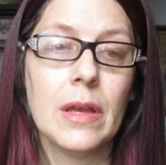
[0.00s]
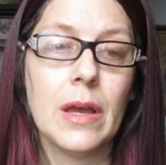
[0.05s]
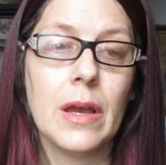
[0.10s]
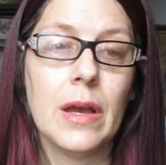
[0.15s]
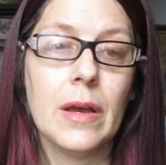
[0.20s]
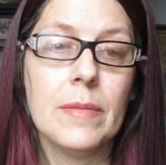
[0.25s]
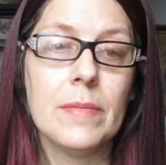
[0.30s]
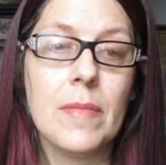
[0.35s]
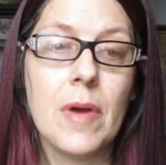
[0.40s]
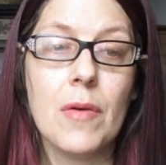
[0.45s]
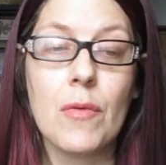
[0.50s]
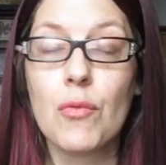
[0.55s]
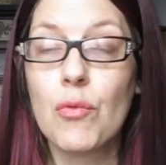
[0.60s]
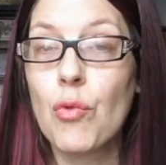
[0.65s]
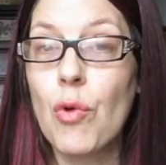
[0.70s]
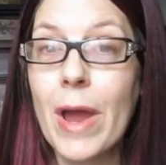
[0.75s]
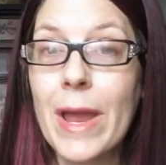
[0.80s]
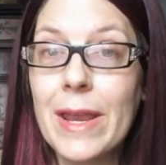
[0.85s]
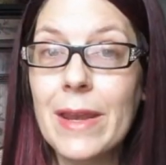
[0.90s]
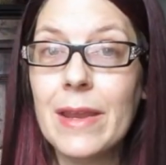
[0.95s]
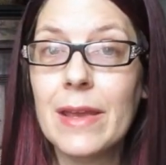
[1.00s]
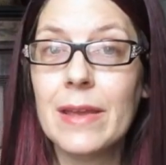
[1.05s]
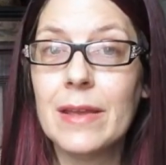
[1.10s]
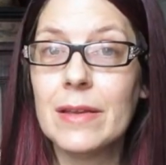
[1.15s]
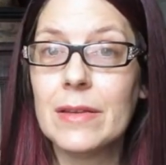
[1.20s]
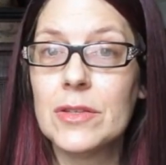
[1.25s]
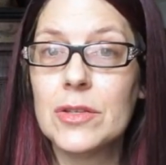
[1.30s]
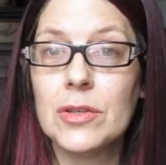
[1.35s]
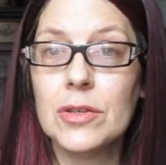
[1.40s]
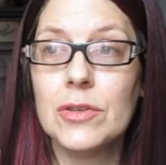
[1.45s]
Um,
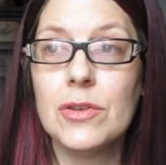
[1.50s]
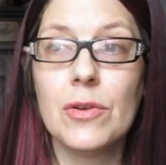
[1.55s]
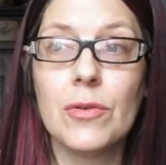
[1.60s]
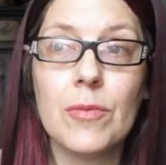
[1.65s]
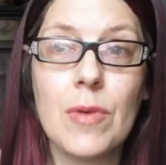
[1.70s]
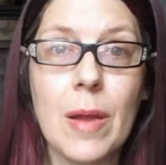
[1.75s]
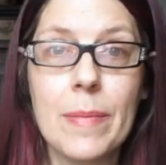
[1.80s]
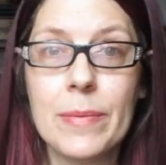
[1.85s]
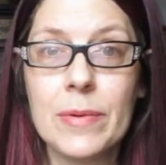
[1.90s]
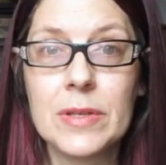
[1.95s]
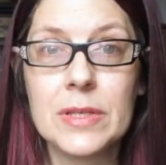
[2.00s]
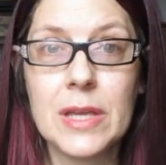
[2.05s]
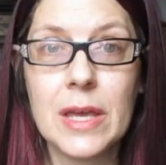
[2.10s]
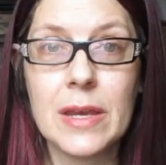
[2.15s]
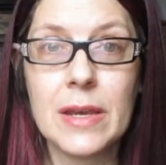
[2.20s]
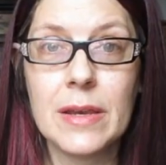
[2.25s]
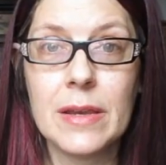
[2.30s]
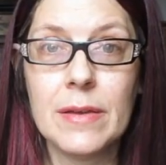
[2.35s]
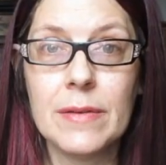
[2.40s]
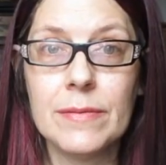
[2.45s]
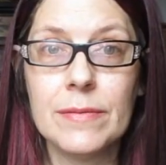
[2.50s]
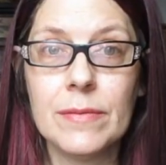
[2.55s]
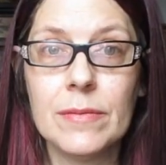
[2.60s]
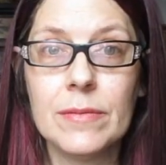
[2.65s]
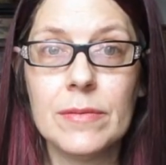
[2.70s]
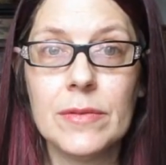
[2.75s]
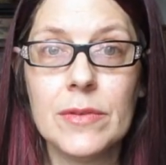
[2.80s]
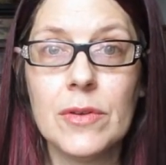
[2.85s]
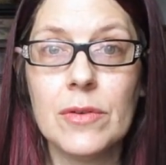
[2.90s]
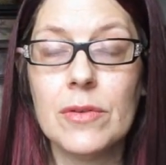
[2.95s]
writing to your representative,
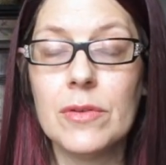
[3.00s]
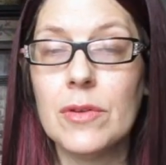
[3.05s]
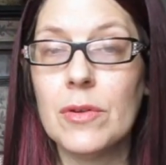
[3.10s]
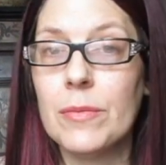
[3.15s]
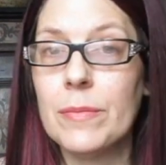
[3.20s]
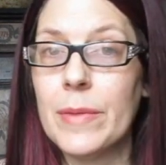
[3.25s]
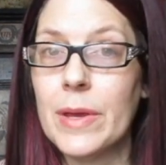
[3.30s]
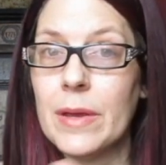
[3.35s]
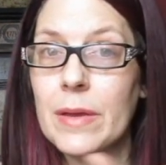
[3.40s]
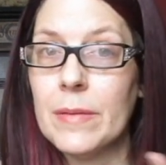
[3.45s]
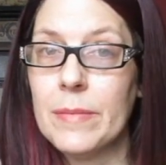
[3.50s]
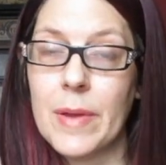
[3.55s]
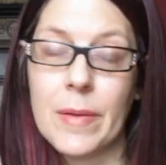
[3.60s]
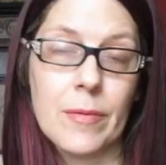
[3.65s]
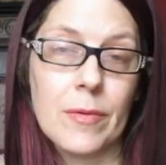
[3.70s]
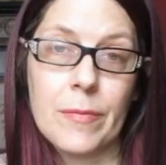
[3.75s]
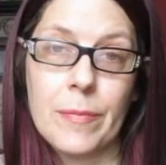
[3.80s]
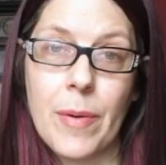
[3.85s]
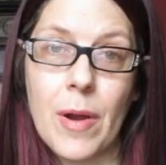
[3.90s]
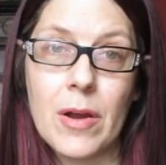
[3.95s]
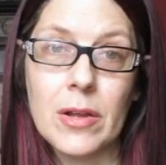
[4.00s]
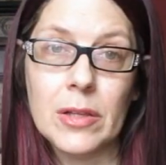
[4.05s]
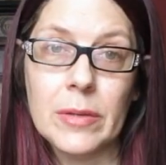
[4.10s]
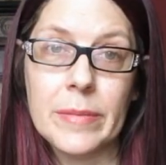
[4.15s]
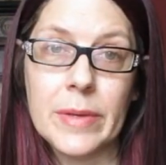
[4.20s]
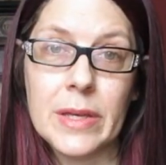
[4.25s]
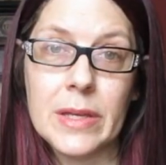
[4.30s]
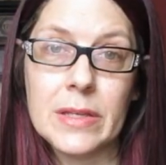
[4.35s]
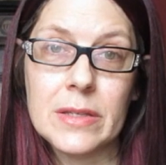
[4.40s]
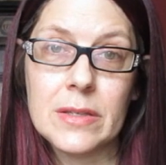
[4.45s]
your, your me member of
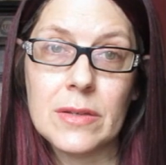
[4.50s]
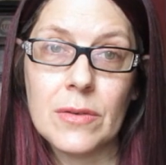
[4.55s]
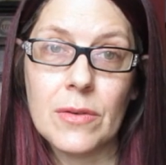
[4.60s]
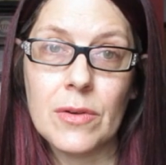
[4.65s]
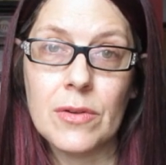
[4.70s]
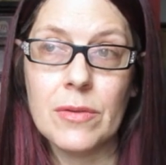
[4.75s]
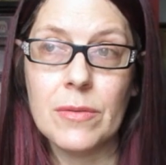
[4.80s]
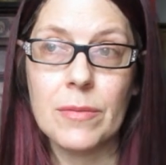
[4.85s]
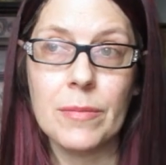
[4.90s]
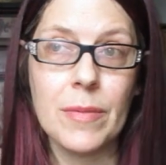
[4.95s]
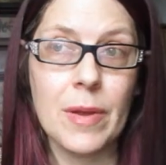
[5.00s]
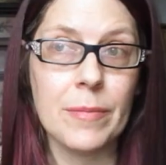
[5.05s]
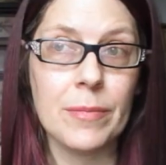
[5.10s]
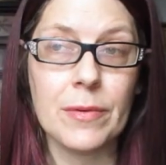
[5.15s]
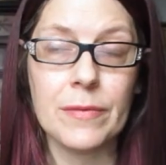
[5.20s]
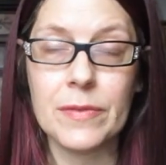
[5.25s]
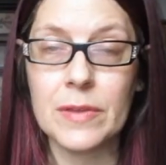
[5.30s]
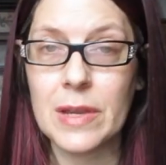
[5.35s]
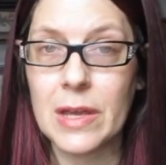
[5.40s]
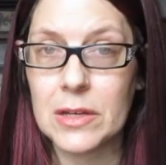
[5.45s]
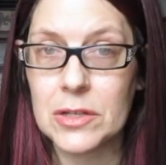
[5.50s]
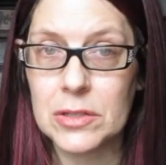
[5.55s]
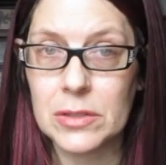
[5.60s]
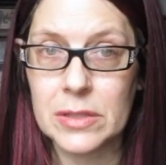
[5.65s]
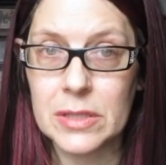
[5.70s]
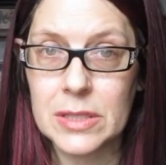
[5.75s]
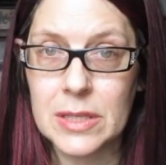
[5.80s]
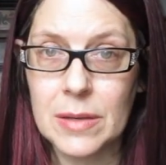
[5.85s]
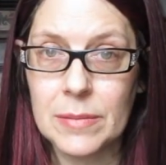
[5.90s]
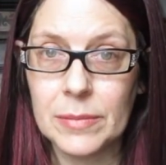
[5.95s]
parliament or your member of the
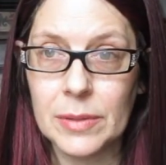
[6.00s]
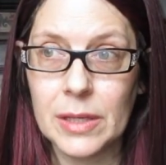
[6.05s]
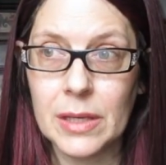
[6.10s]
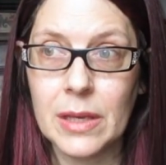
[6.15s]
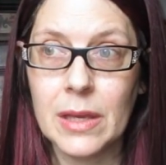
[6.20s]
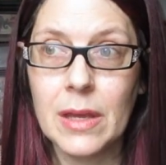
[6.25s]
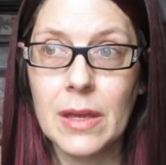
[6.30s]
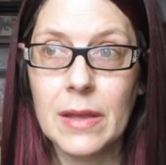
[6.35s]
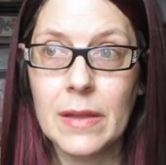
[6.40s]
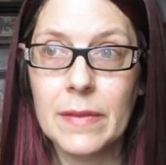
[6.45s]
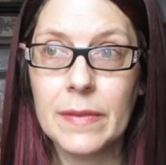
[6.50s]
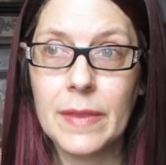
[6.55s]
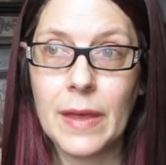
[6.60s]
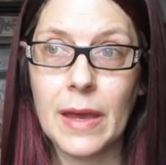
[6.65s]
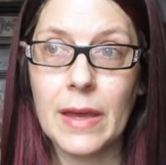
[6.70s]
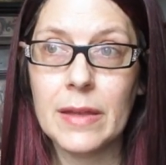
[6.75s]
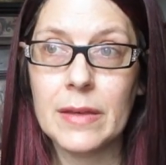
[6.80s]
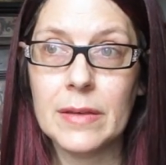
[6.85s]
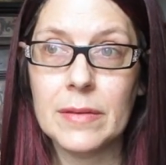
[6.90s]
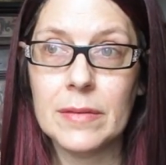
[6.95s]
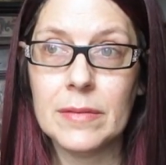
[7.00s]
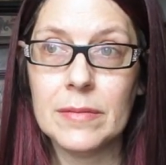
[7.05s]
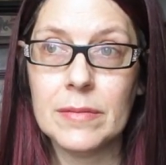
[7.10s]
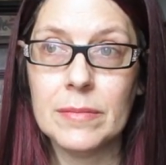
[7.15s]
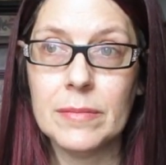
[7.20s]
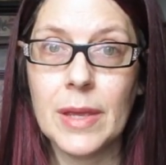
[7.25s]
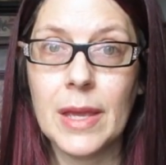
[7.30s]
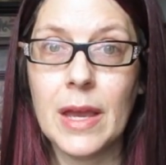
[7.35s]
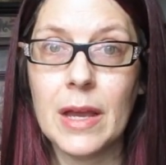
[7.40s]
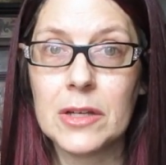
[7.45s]
National Assembly, that
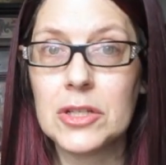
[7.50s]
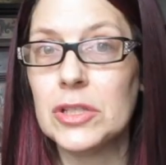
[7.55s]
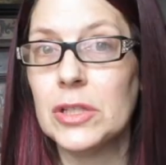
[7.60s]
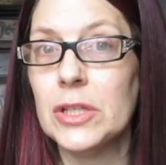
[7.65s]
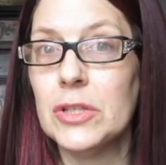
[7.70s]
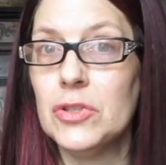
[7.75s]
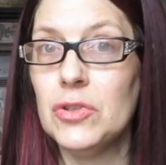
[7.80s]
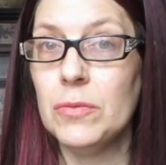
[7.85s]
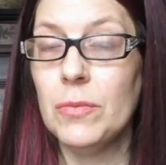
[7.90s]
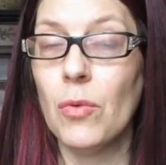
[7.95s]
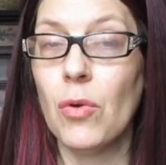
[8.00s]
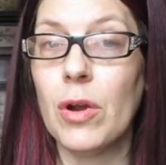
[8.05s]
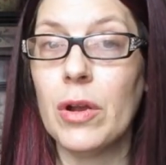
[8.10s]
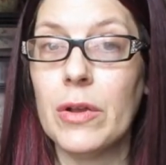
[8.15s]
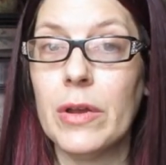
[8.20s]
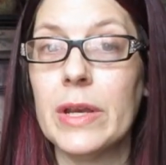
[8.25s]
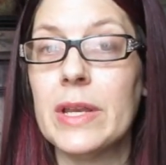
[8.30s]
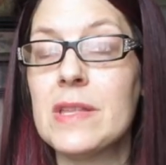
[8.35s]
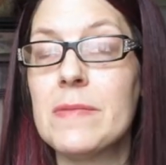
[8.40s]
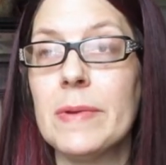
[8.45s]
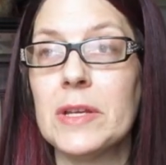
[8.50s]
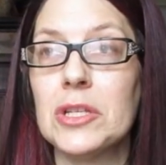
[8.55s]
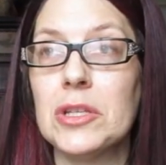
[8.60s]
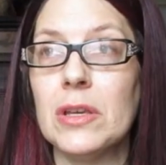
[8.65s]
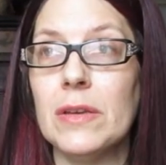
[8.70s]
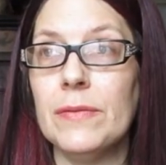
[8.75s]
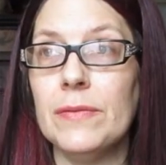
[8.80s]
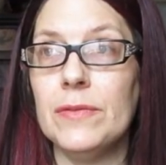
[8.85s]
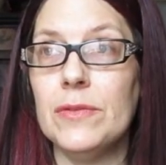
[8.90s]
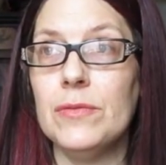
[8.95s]
may actually do more good,
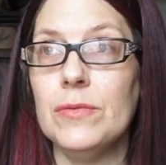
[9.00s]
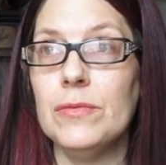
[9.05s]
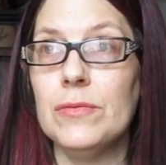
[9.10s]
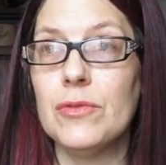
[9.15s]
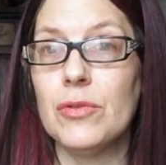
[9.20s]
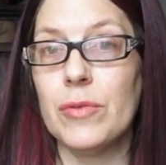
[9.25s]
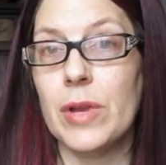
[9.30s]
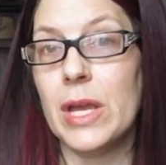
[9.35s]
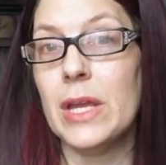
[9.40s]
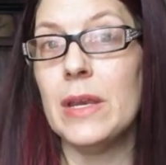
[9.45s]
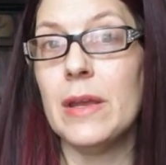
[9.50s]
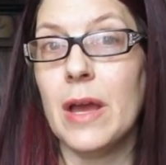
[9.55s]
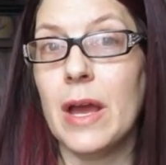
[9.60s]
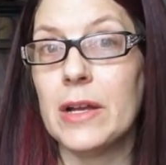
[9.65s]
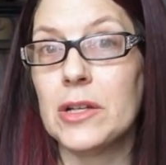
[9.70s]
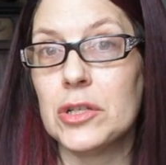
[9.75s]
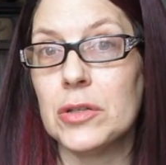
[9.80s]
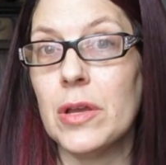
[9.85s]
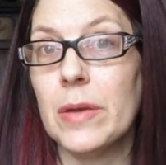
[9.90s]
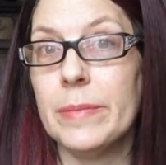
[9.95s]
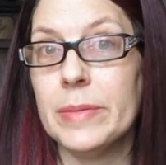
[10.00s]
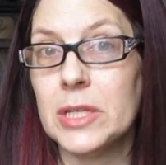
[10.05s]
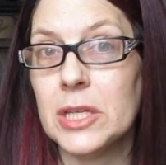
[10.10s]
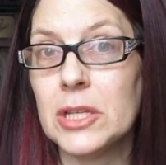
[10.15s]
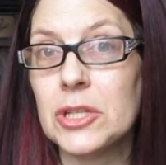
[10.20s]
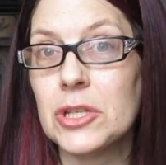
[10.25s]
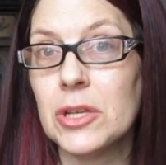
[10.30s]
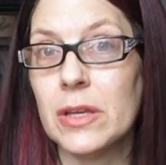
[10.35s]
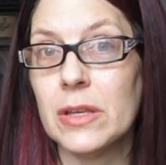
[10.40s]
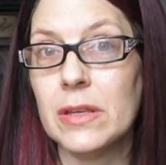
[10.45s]
especially if you create actually a
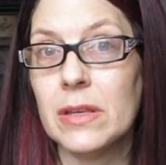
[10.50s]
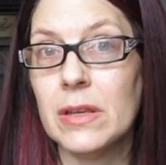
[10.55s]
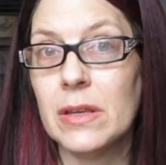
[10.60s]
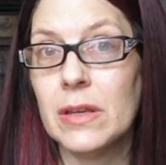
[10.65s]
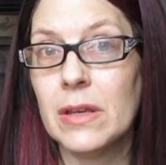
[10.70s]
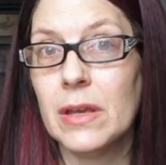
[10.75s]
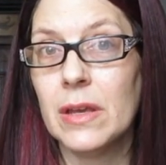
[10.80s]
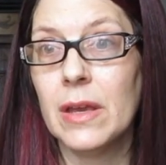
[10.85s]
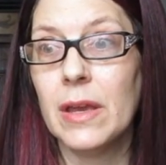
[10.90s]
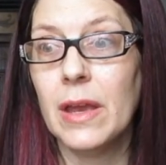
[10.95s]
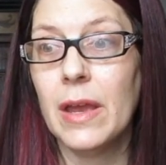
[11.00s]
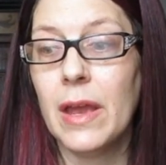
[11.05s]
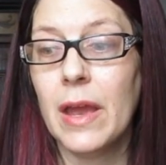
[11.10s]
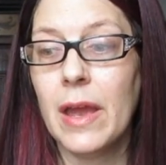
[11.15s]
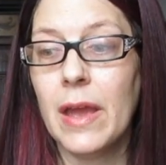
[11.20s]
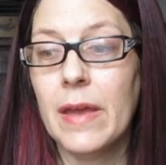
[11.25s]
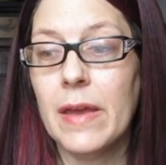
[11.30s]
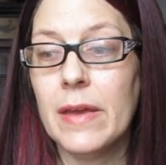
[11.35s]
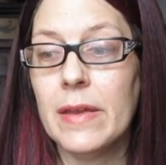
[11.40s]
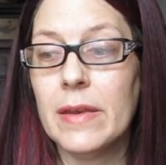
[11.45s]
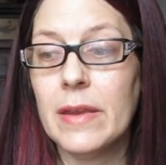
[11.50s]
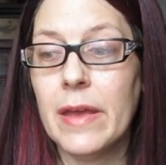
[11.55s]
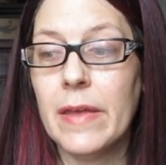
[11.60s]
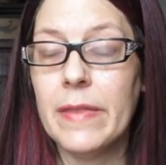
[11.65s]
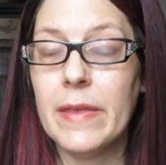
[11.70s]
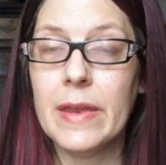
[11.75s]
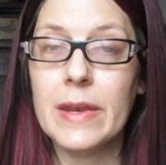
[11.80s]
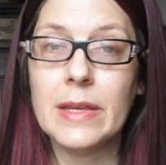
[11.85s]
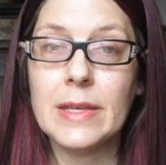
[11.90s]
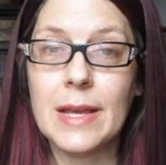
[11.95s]
petition and,
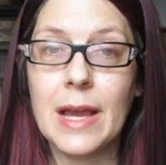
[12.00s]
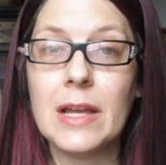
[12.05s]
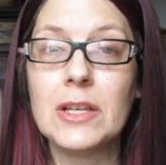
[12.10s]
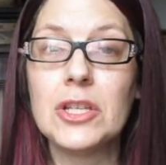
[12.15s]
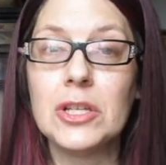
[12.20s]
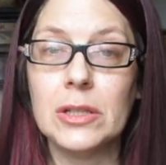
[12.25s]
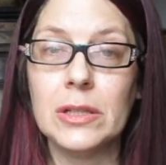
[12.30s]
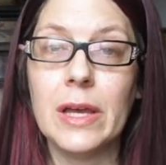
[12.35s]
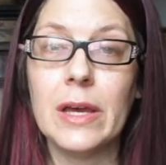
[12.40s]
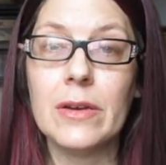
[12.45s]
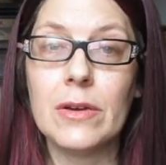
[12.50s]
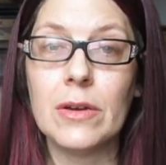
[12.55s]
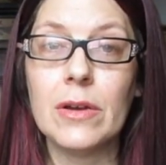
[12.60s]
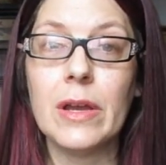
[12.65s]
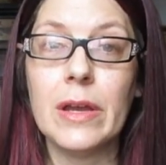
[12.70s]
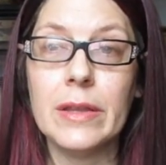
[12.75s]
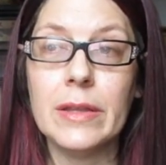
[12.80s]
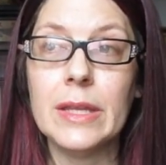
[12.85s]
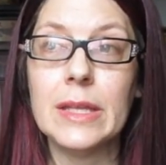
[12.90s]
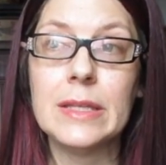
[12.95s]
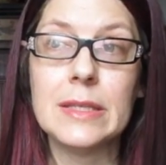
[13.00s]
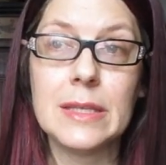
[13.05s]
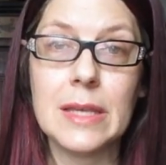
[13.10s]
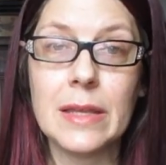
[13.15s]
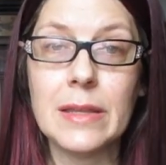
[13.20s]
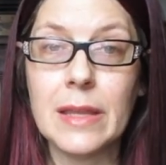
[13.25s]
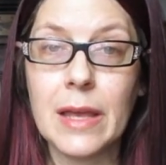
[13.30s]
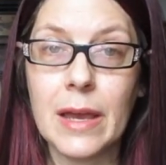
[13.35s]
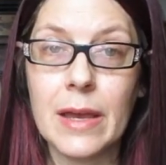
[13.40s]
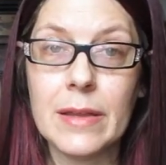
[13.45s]
and then attach a letter and then
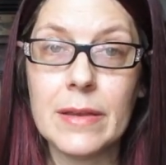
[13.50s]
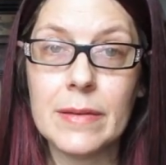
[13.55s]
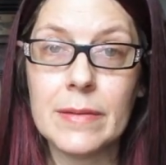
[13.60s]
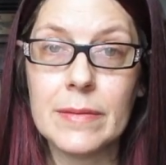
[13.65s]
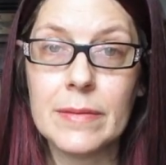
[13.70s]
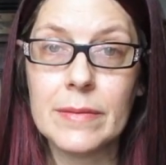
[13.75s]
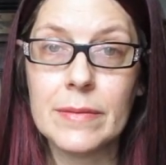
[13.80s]
send that.